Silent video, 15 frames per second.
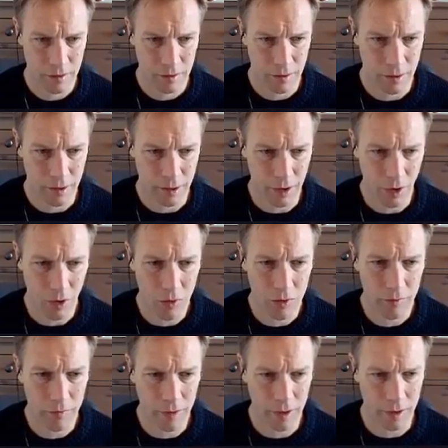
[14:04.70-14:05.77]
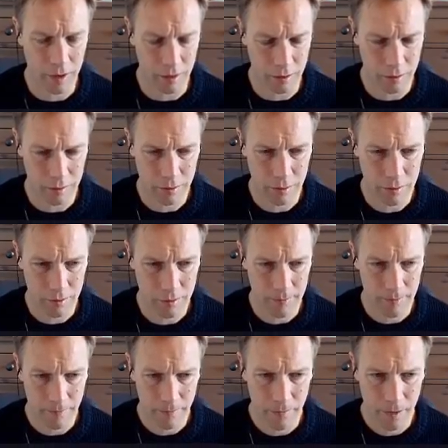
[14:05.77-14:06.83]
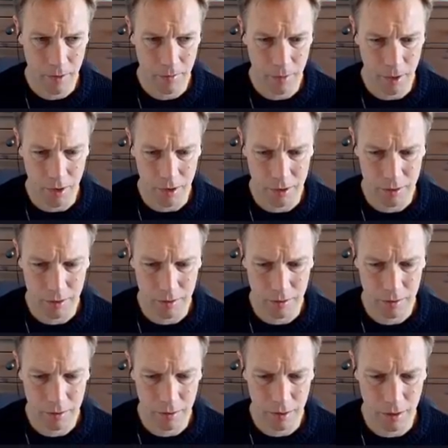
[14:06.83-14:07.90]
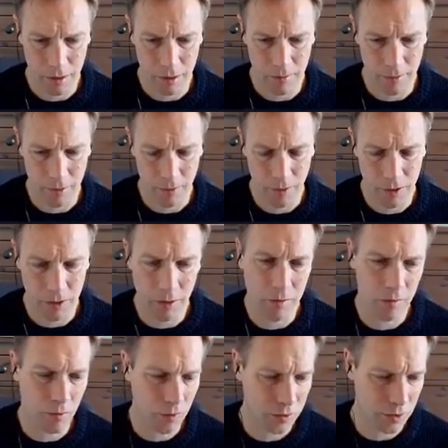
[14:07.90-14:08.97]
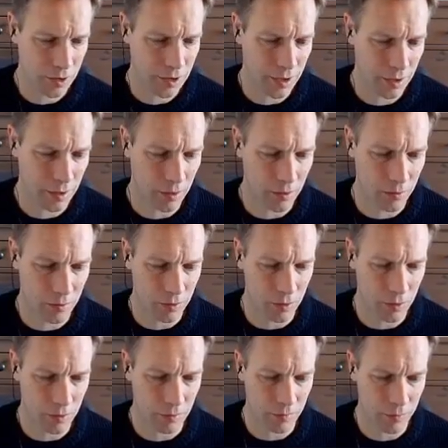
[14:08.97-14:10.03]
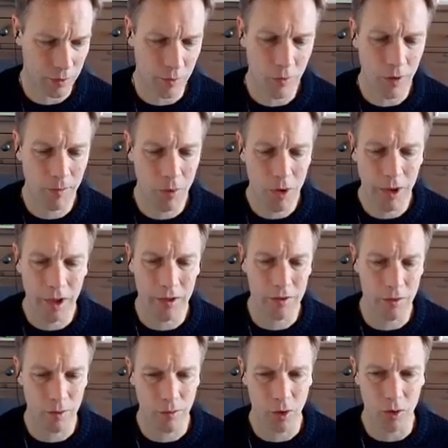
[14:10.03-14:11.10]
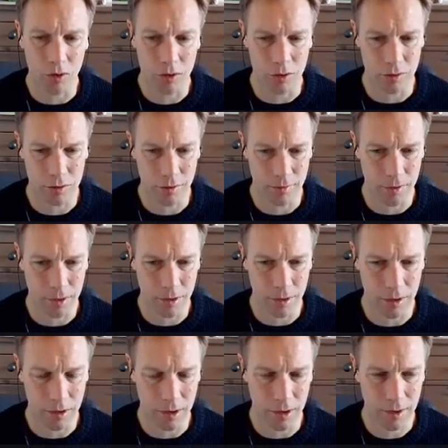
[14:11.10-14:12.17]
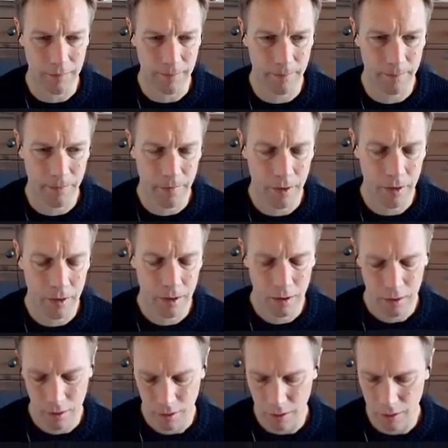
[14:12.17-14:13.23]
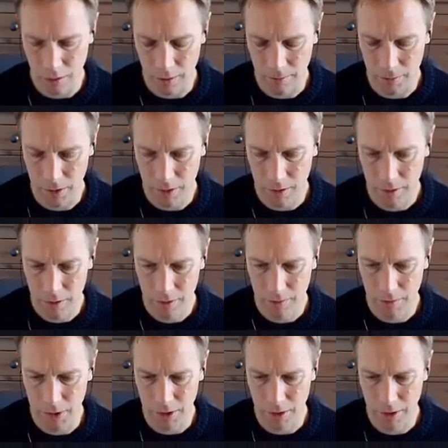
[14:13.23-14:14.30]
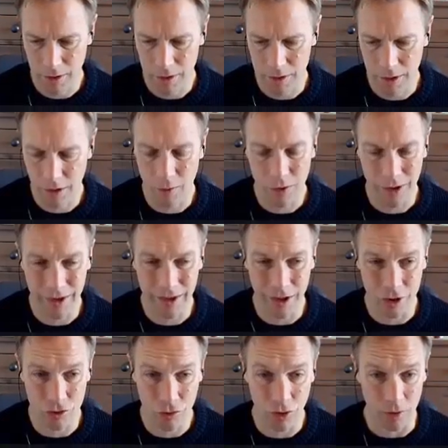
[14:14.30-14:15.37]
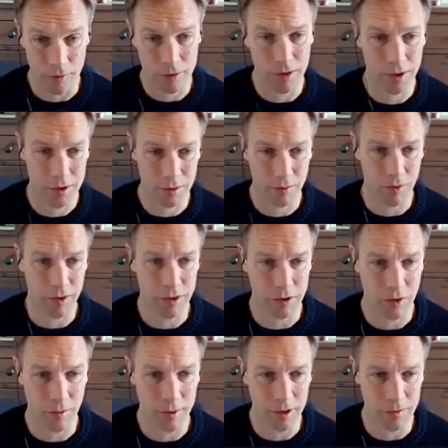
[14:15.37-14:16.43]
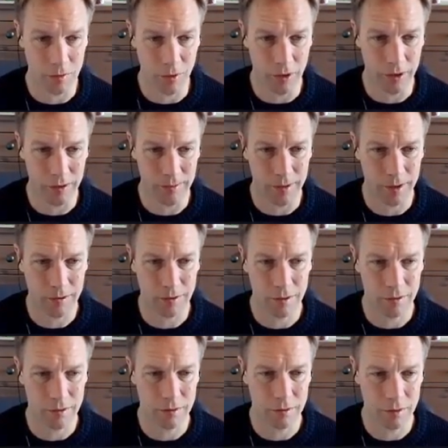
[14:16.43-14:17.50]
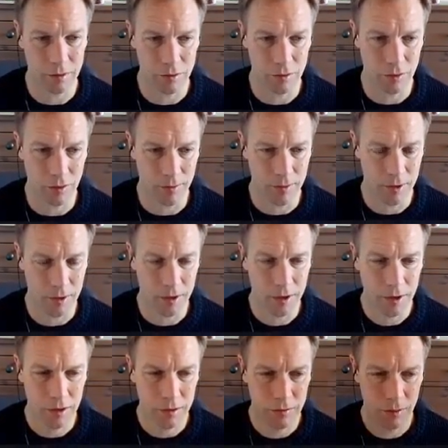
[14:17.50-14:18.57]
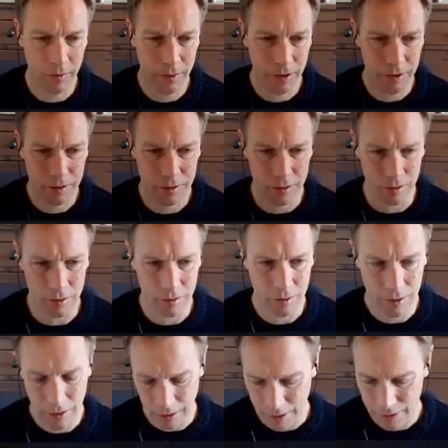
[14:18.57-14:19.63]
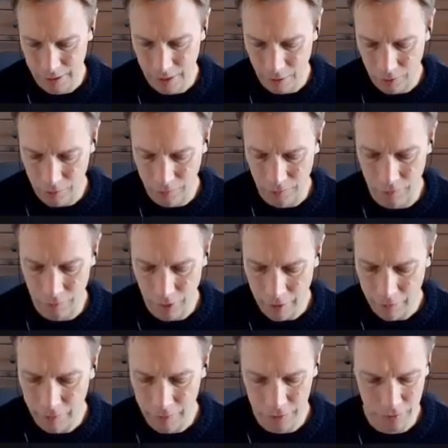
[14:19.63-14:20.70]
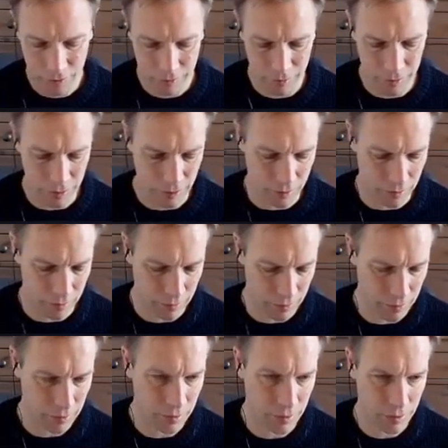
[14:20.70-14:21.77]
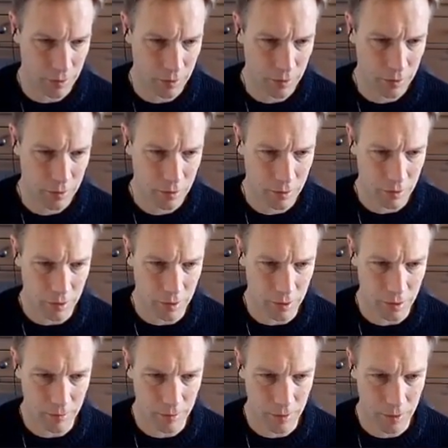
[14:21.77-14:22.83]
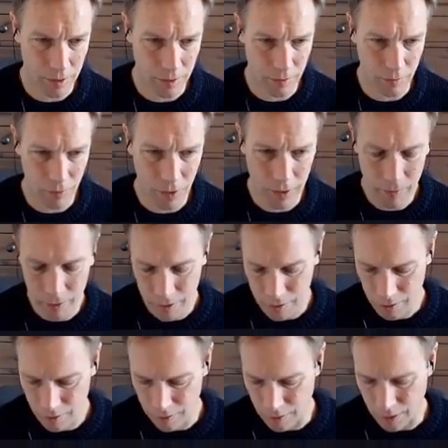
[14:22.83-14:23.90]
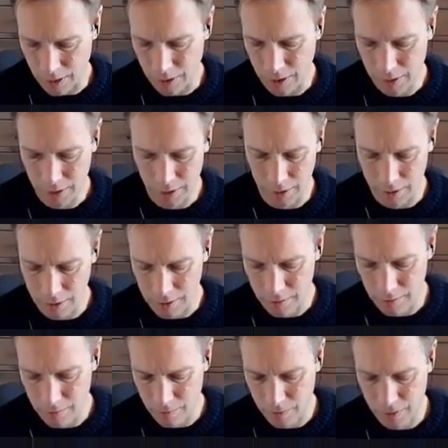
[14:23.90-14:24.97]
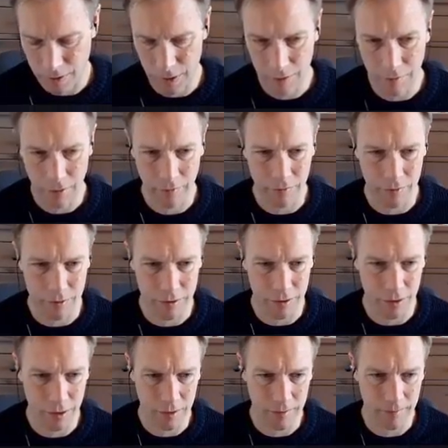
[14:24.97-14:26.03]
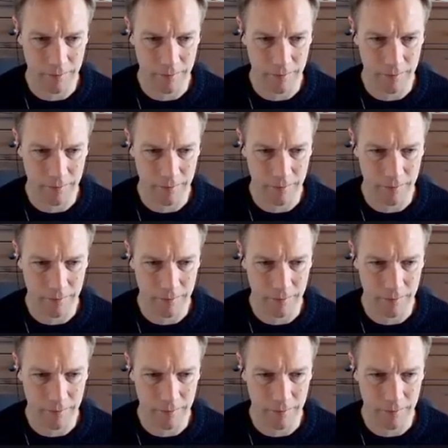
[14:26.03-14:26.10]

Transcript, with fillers: uh, get hold of that node, but um, we don't want to get hold of, we don't want to put it into a box or something like that, um, because it will then get dropped. And this is what this comment is warning us about. Don't, don't drop it. So what we can do is get hold of a reference to a node. Um, and the way we do that is we dereference it